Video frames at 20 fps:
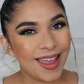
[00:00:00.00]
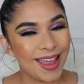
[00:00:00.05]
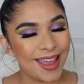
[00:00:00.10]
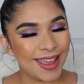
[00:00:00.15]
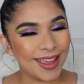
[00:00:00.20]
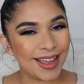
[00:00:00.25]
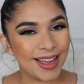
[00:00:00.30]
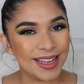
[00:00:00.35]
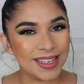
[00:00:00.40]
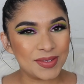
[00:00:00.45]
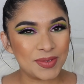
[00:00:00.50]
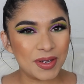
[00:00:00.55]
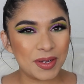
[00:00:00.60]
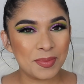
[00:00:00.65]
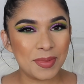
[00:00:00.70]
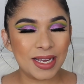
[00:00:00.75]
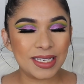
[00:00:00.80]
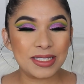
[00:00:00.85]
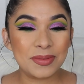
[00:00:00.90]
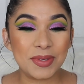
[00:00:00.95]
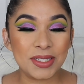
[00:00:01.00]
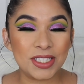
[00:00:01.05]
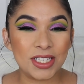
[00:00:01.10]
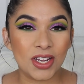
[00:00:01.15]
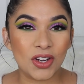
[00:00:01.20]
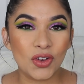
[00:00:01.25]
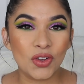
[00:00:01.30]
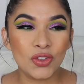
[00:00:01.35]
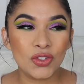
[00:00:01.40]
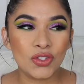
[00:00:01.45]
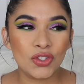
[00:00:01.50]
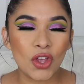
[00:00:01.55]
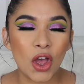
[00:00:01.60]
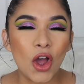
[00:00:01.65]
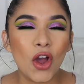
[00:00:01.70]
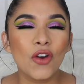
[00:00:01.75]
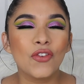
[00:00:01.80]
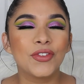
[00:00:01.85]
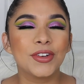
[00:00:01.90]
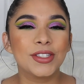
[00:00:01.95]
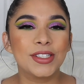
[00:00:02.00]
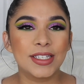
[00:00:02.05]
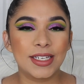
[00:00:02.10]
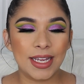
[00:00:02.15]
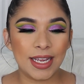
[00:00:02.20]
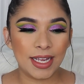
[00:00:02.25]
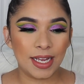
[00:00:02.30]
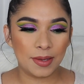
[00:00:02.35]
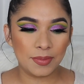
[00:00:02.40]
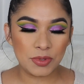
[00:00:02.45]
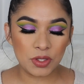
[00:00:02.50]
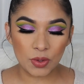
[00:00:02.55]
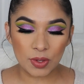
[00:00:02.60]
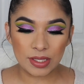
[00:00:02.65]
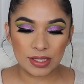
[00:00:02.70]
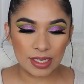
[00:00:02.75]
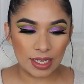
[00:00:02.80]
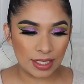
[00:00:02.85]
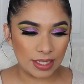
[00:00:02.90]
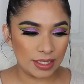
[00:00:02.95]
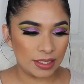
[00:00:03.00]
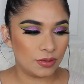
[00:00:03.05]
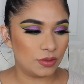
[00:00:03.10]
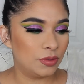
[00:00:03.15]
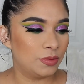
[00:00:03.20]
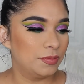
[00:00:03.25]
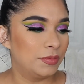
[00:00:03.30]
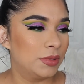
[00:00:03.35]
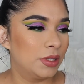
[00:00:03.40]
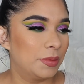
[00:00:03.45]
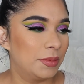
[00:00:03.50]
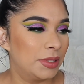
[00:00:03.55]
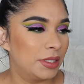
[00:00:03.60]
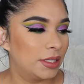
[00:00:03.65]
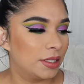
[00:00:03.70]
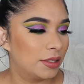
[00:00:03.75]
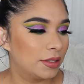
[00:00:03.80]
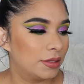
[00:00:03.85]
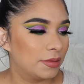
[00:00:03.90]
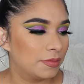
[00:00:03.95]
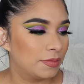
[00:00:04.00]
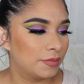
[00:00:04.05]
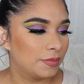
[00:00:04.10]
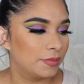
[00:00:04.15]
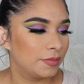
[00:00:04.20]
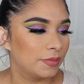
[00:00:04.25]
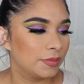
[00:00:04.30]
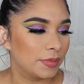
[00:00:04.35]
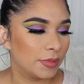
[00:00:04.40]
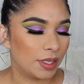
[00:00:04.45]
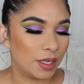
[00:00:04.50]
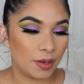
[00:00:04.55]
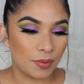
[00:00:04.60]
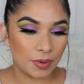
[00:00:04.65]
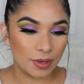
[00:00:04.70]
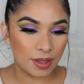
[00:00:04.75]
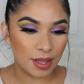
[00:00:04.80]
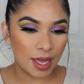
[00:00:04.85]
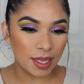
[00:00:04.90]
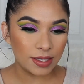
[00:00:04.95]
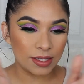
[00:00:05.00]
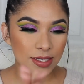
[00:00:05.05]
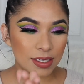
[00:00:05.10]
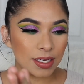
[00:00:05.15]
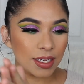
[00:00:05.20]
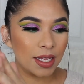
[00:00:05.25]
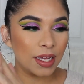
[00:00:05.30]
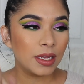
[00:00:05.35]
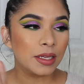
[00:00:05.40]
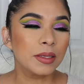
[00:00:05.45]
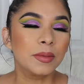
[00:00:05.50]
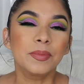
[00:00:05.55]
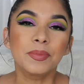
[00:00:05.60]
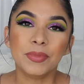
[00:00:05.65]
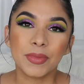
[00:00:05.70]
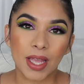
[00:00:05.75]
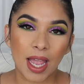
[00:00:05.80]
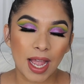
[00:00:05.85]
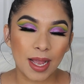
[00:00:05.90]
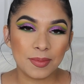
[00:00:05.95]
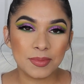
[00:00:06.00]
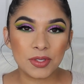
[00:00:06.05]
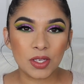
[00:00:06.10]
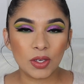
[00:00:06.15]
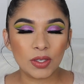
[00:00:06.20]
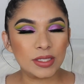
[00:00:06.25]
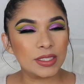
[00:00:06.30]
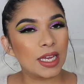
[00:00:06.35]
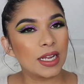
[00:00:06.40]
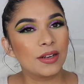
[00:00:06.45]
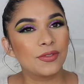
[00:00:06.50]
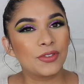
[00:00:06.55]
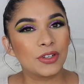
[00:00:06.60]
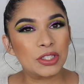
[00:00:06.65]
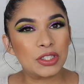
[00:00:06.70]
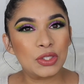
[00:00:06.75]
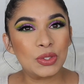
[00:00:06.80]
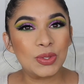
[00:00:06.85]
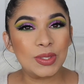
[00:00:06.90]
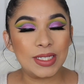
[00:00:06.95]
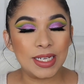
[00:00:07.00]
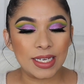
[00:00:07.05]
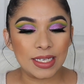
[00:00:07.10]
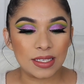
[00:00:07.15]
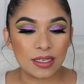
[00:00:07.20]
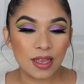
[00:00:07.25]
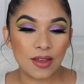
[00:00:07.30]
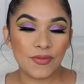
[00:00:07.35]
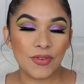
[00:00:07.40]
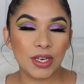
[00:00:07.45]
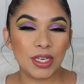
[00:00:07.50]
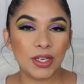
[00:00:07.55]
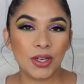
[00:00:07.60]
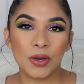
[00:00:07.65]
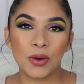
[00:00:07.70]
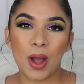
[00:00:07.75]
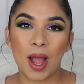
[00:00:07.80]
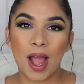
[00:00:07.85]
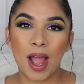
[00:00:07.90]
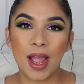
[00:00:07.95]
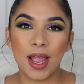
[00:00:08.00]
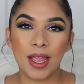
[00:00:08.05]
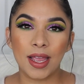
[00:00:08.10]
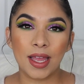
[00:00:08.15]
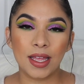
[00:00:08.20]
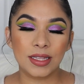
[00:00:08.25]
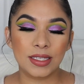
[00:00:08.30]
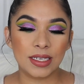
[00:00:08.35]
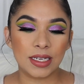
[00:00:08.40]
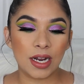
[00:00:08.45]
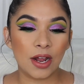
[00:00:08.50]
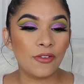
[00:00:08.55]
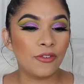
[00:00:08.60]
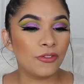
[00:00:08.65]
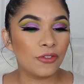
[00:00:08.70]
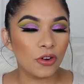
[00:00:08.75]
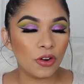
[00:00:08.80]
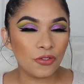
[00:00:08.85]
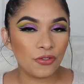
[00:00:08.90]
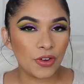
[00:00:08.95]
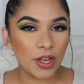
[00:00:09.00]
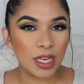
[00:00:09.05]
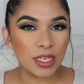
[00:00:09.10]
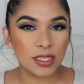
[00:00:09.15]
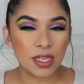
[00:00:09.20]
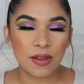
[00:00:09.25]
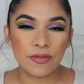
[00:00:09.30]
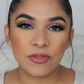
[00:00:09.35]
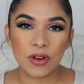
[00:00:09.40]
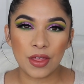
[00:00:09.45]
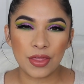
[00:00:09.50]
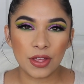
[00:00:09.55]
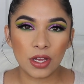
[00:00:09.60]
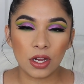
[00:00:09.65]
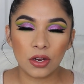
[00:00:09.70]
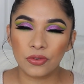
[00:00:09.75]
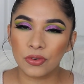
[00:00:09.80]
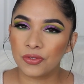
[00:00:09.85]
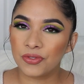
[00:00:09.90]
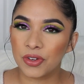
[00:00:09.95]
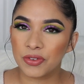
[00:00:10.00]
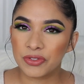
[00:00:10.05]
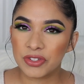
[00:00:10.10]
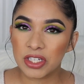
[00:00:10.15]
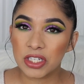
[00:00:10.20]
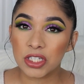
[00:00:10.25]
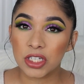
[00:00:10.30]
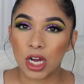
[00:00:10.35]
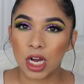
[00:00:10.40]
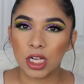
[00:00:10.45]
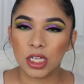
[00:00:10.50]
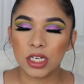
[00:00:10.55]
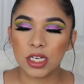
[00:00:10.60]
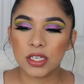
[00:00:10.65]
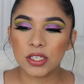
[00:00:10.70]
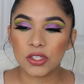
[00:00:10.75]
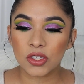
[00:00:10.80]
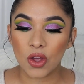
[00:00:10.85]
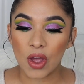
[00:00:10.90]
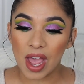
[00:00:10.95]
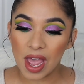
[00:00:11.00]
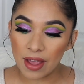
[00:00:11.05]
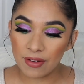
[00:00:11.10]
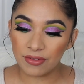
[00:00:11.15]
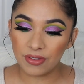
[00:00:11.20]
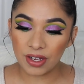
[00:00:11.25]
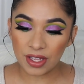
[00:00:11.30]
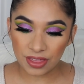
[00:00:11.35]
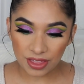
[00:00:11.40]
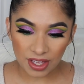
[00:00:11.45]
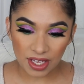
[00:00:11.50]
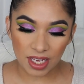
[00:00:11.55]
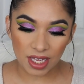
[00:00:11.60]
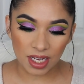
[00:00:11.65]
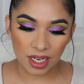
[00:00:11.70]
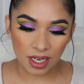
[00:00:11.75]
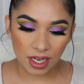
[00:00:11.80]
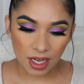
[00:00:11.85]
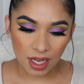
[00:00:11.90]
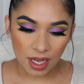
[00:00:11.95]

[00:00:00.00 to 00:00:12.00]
Hey guys, welcome back to my channel. So for today, I'm so excited. Ooh, let me get rid of that. I'm so excited for today's video. I did a full face of nothing over $15. So everything